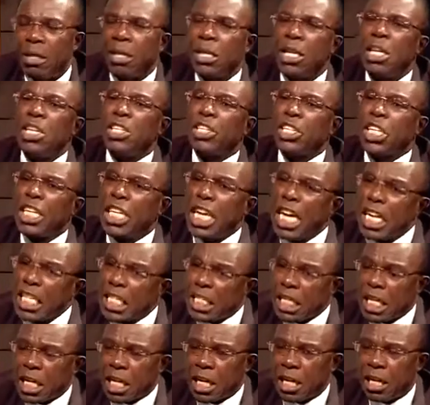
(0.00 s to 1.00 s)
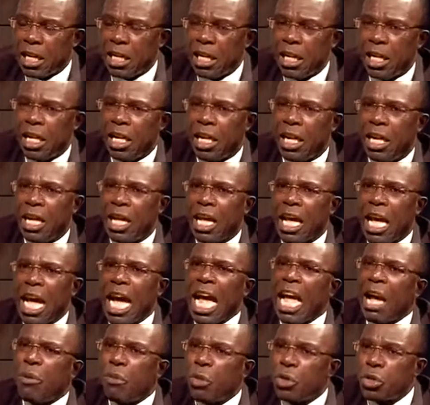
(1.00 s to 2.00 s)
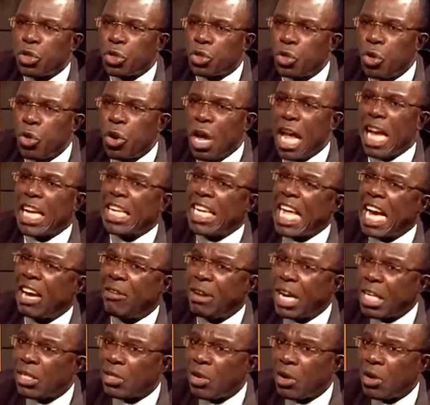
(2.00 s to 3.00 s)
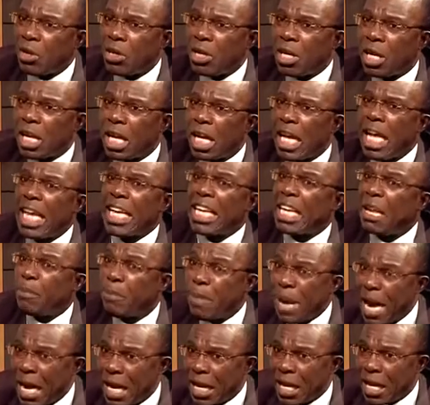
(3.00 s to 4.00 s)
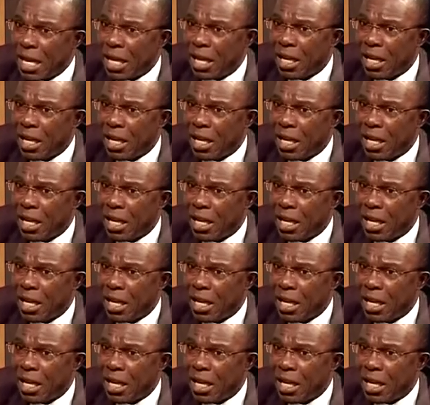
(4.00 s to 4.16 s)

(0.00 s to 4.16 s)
Incidentally, I am also a director in the bank.